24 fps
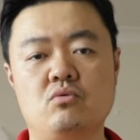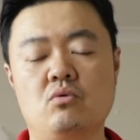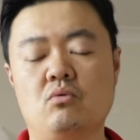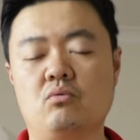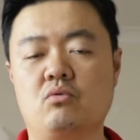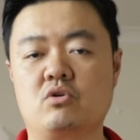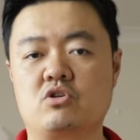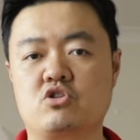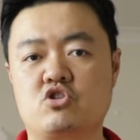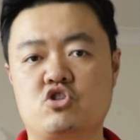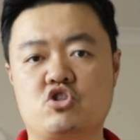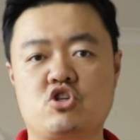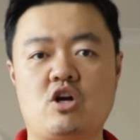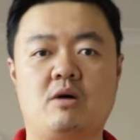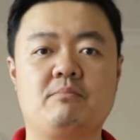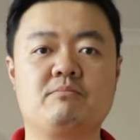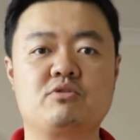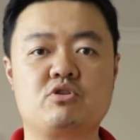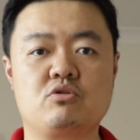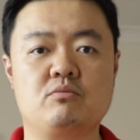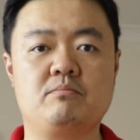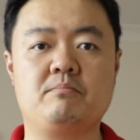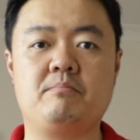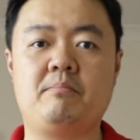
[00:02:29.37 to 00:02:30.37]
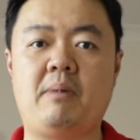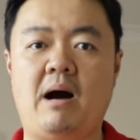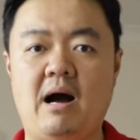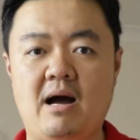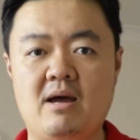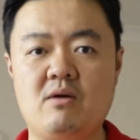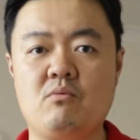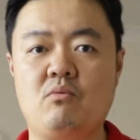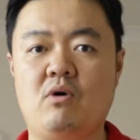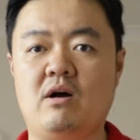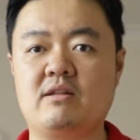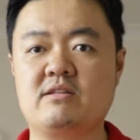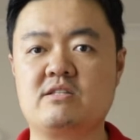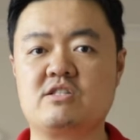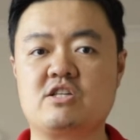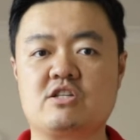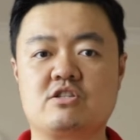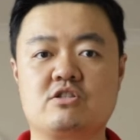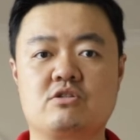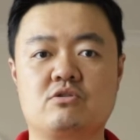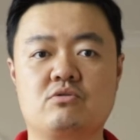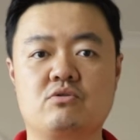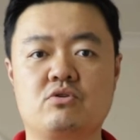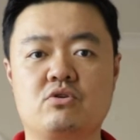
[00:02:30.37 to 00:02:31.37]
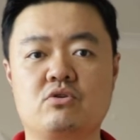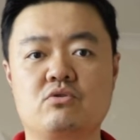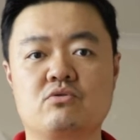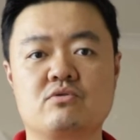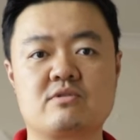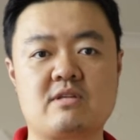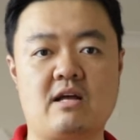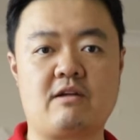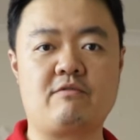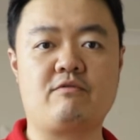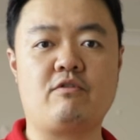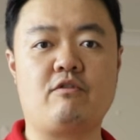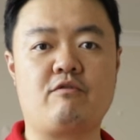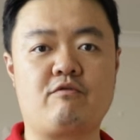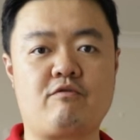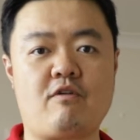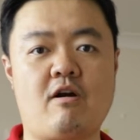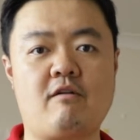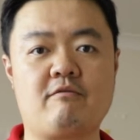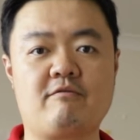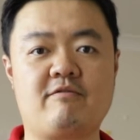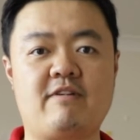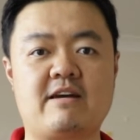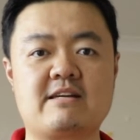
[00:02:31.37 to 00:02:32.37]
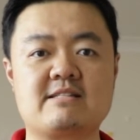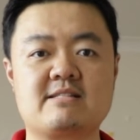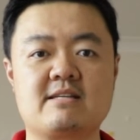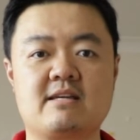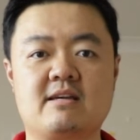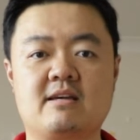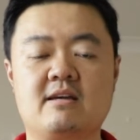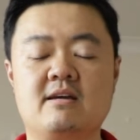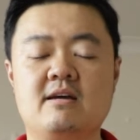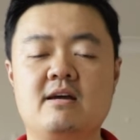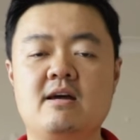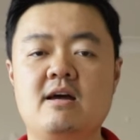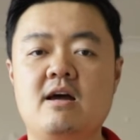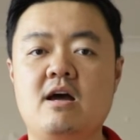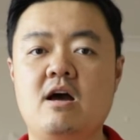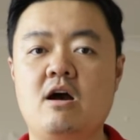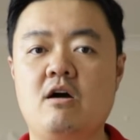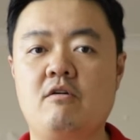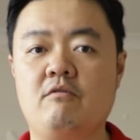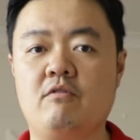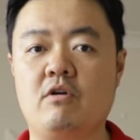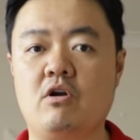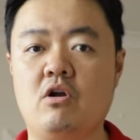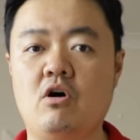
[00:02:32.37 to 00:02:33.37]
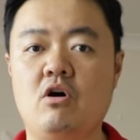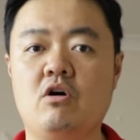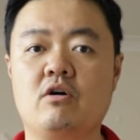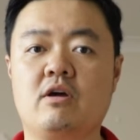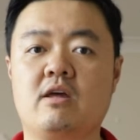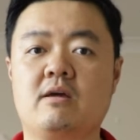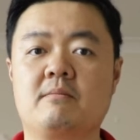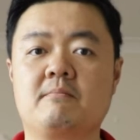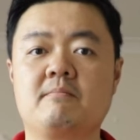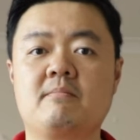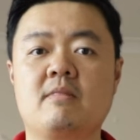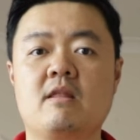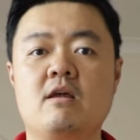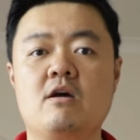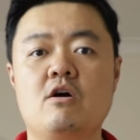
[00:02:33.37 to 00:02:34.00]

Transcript: would jump to buy one just to use that for front-facing vlogging.